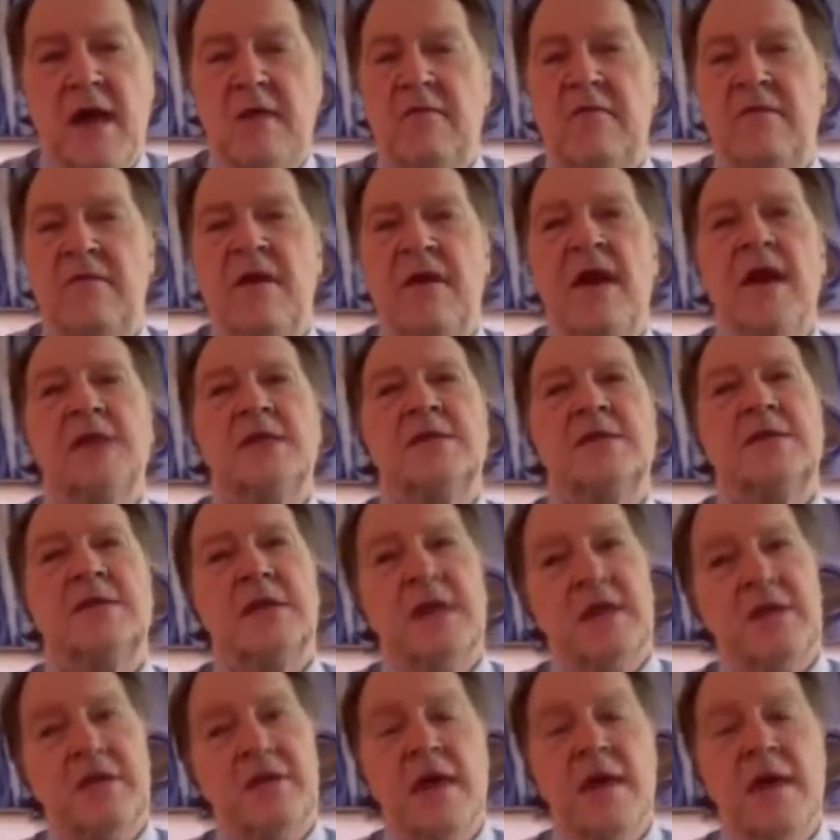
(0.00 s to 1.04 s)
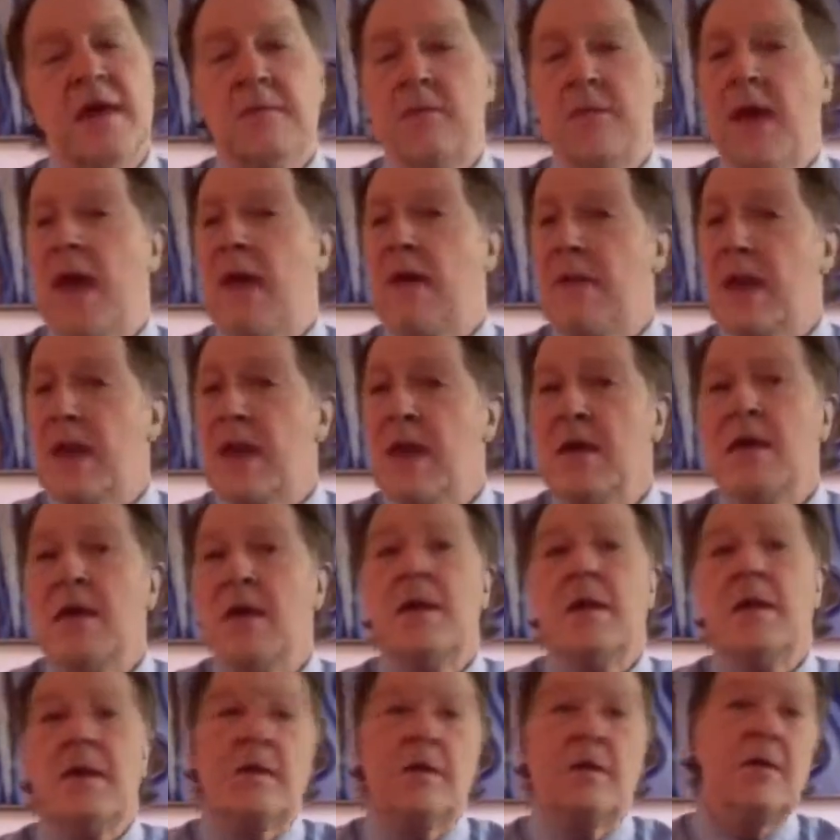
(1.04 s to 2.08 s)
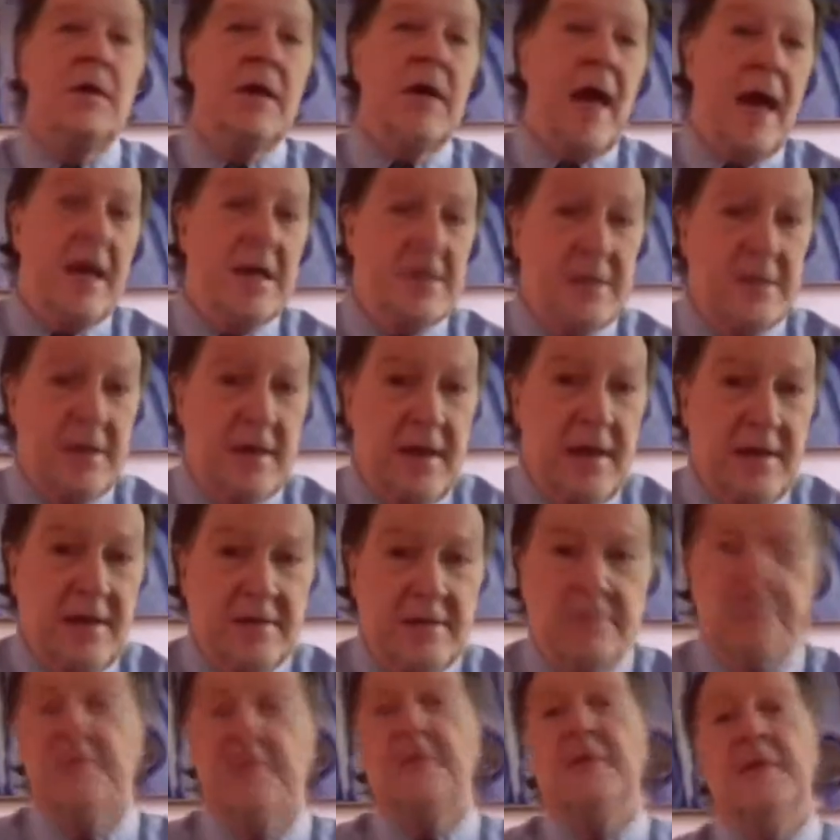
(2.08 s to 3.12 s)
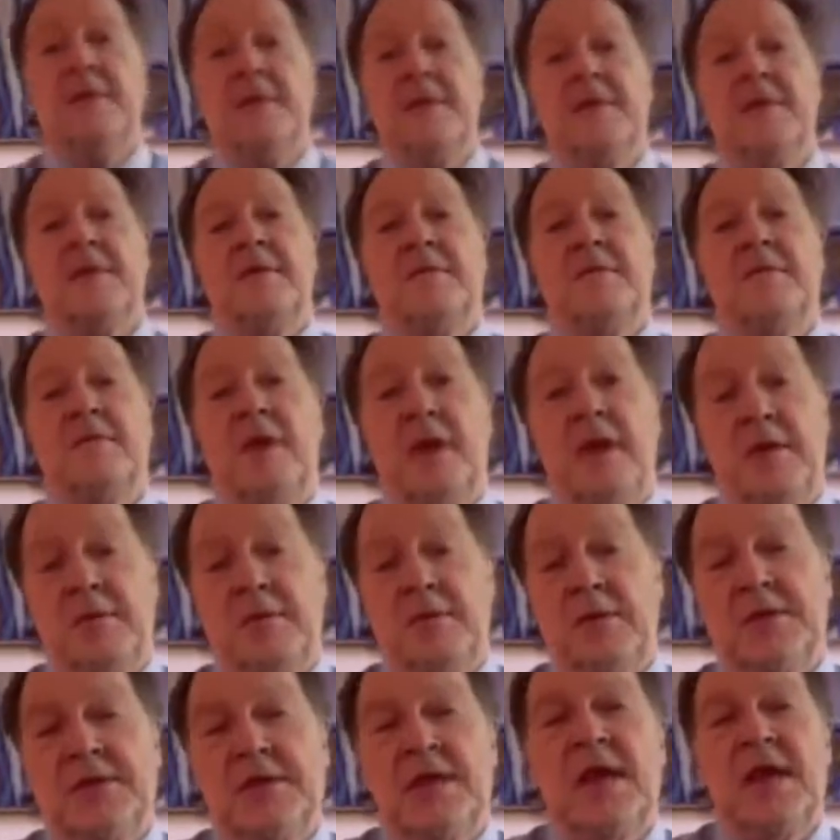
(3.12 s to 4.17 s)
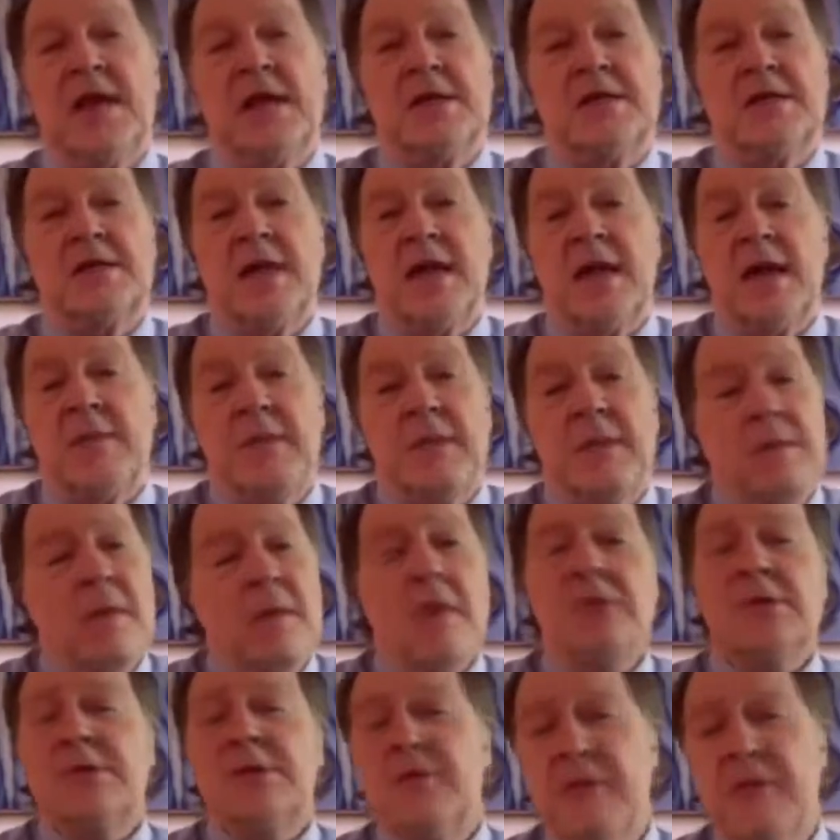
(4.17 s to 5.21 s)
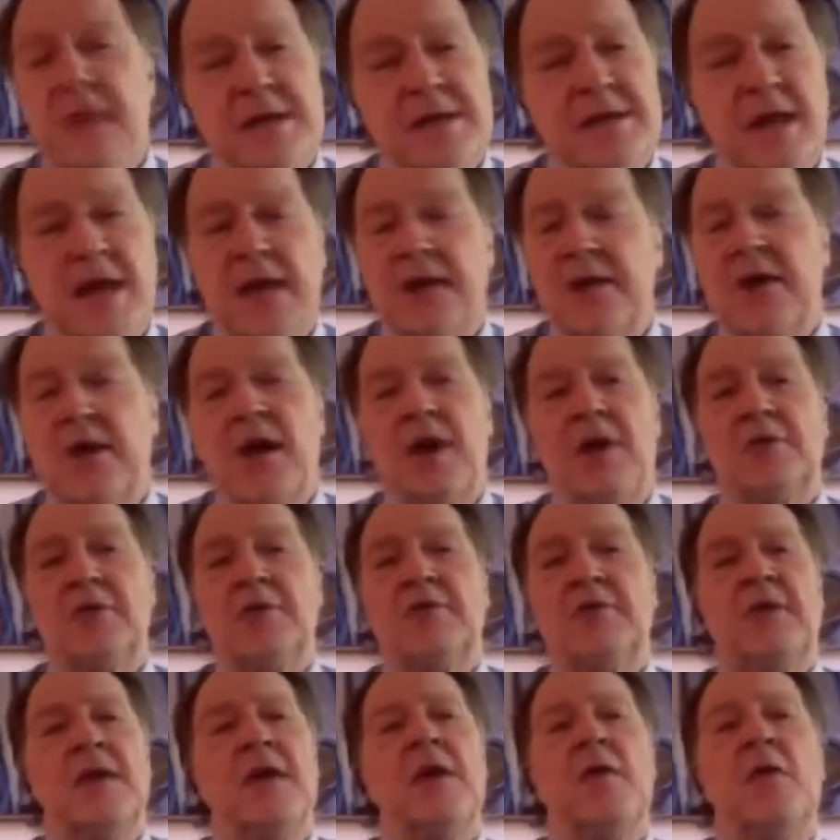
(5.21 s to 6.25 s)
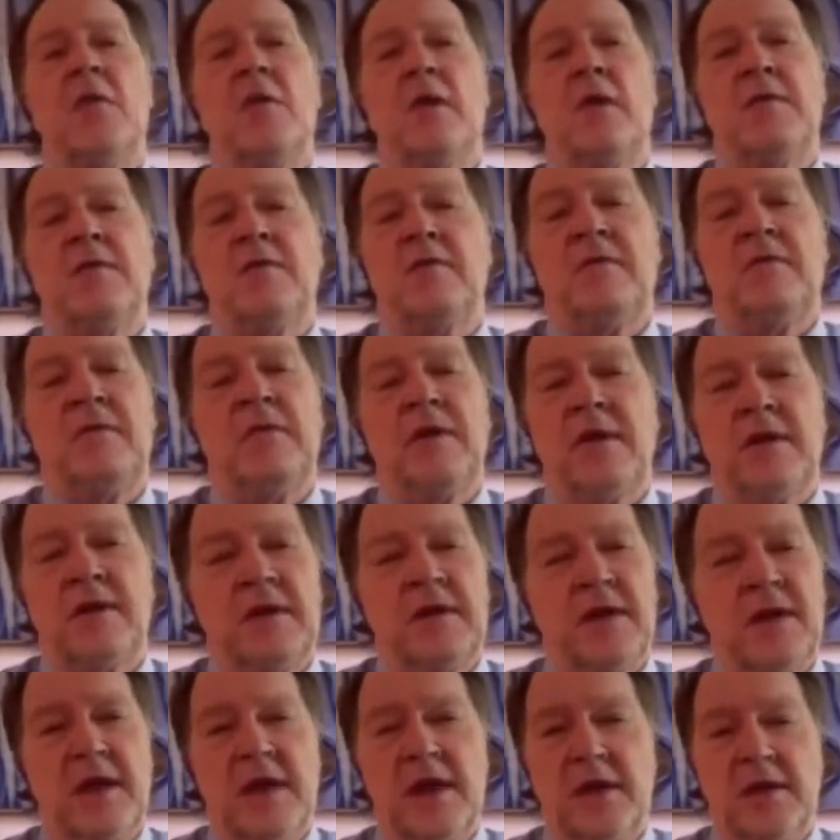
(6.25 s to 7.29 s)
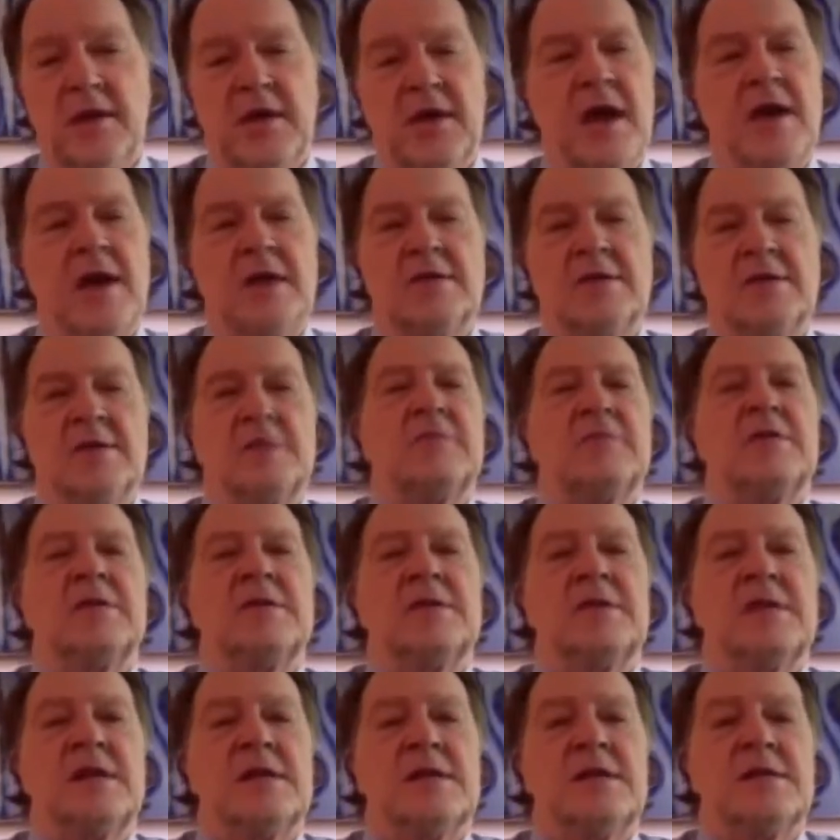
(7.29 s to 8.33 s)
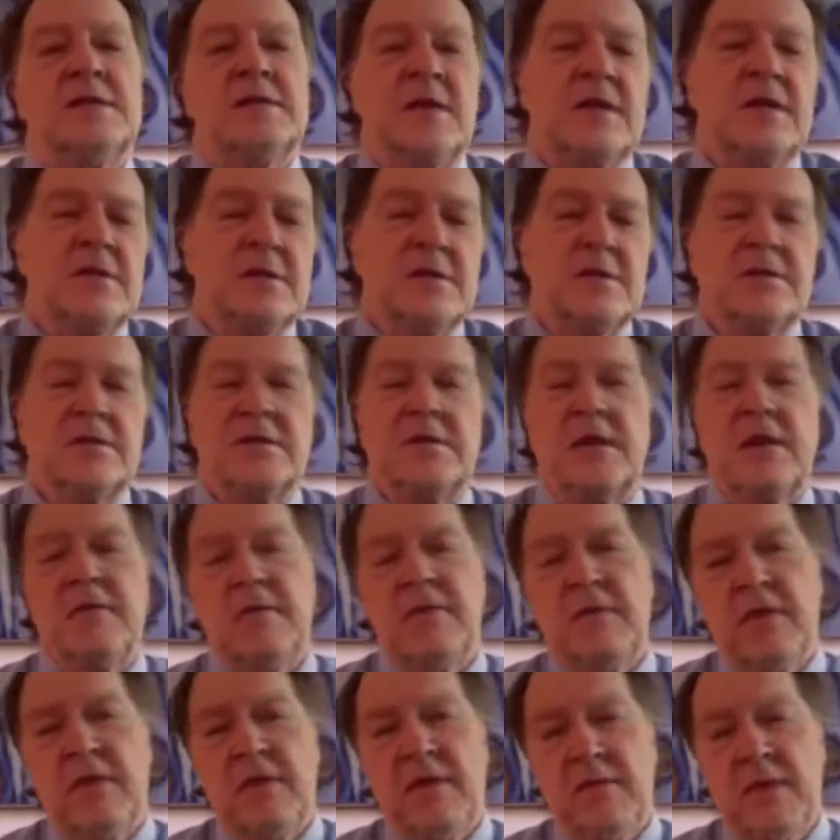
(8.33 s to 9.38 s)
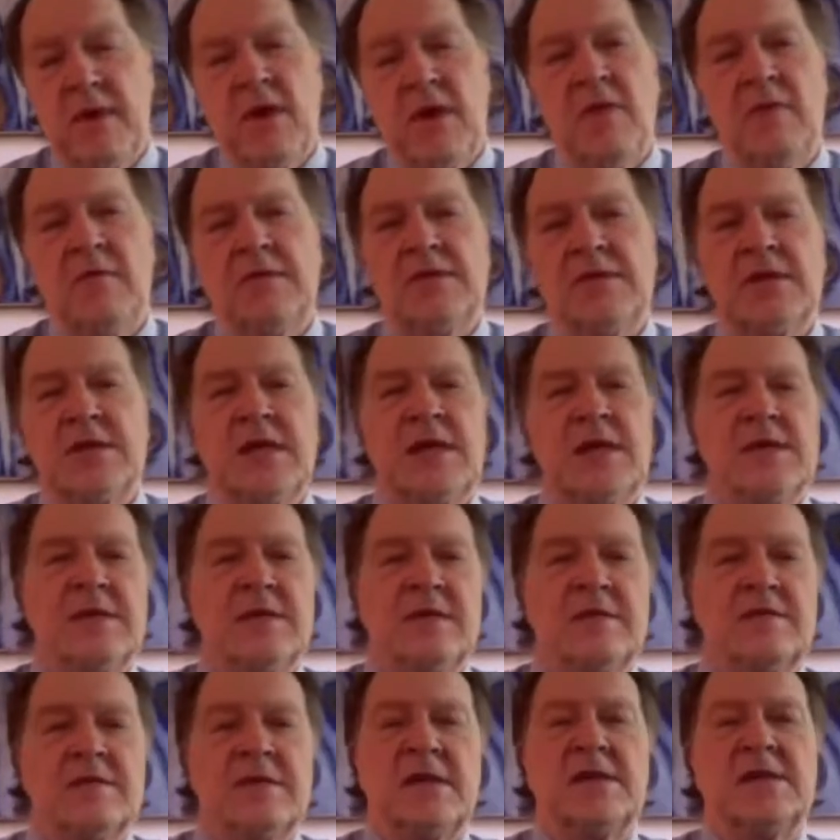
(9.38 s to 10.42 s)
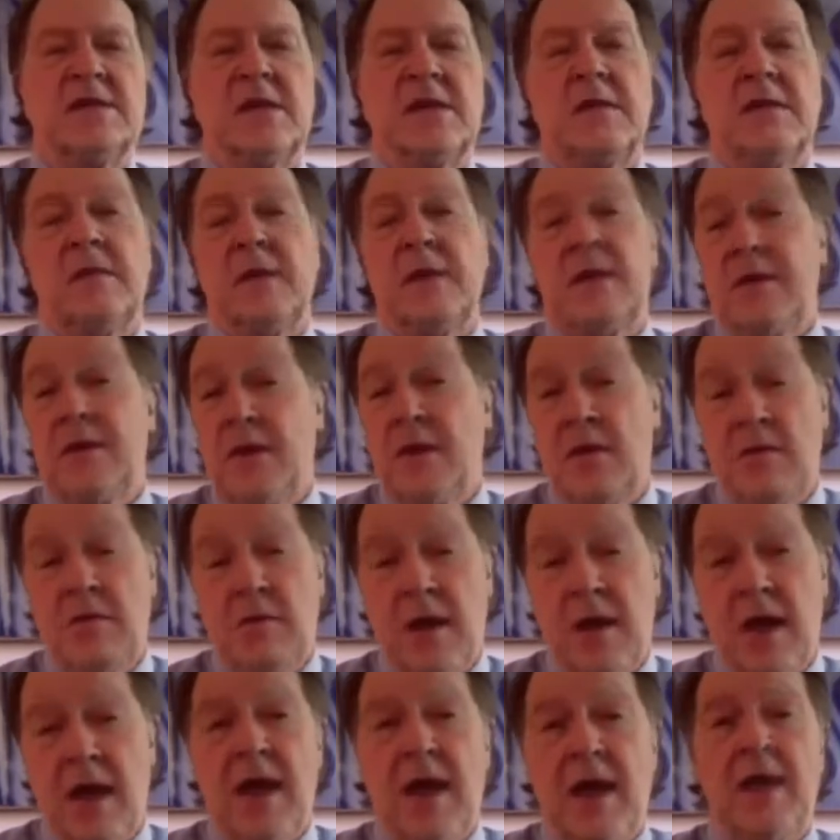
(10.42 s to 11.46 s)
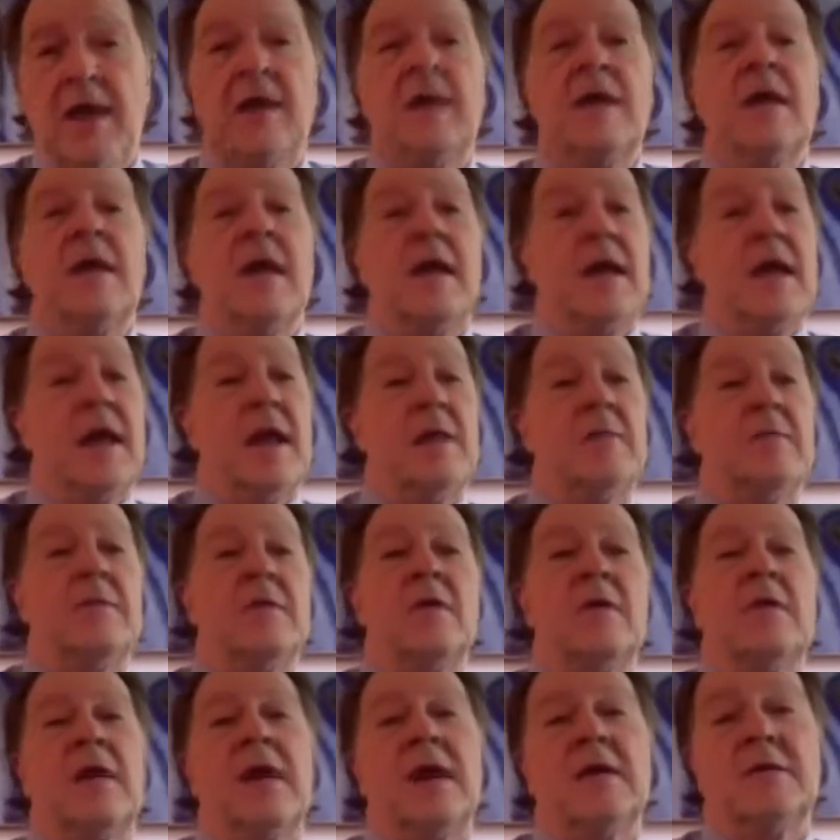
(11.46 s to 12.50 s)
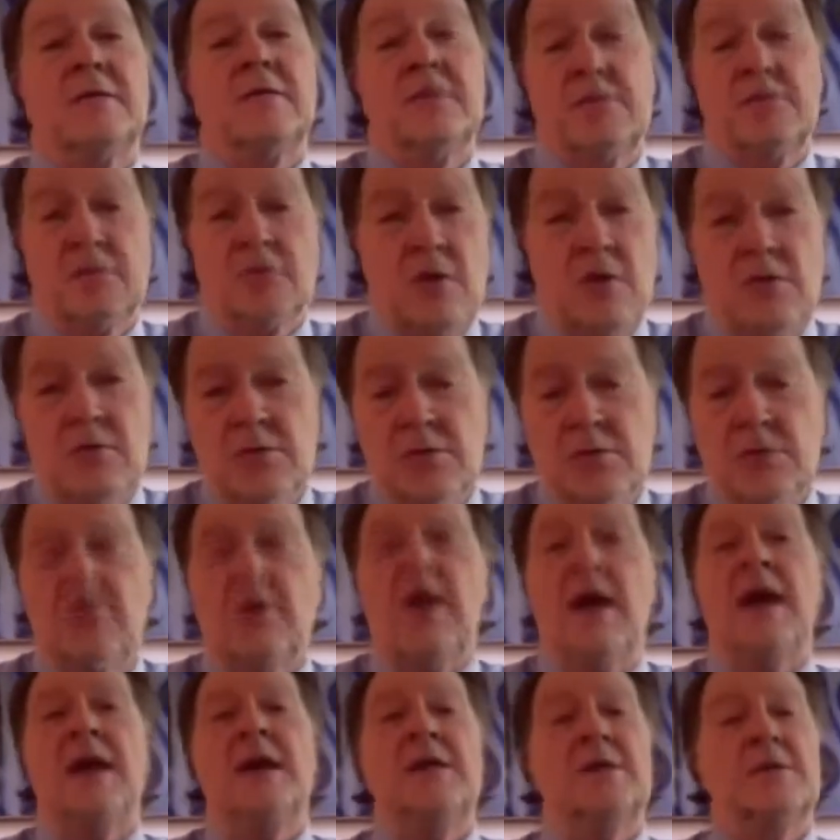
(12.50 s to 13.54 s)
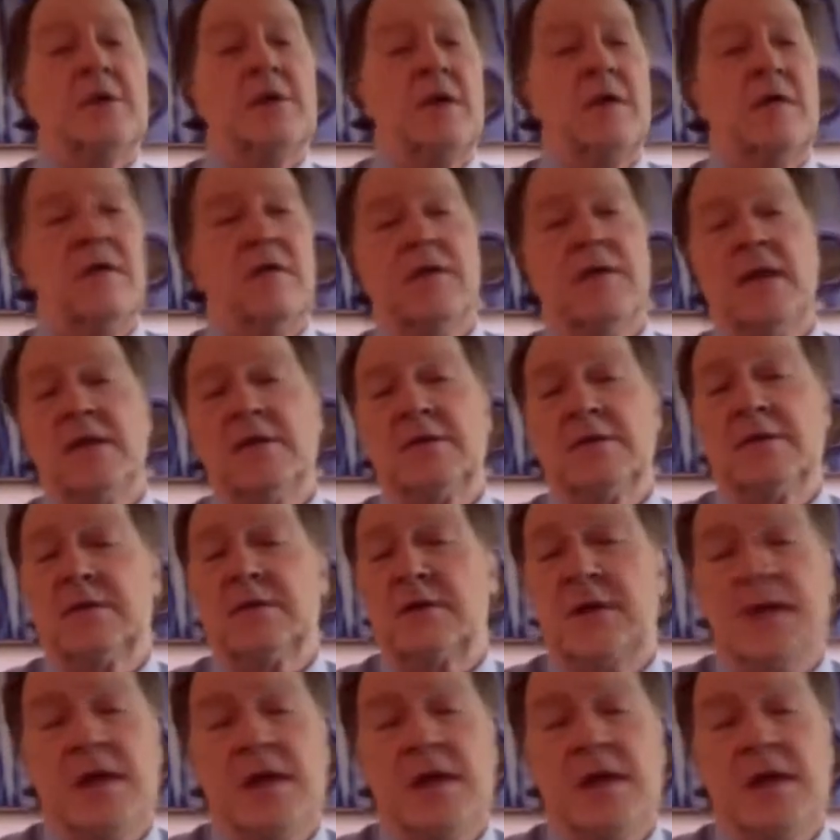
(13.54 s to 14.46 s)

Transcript: now. Vets, they think maybe could actually really resist. But most of the vets I talk to, they don't want to get guns and resist. They've been overseas. They've seen something they don't like. A lot of them don't like the drone strikes and all the things you're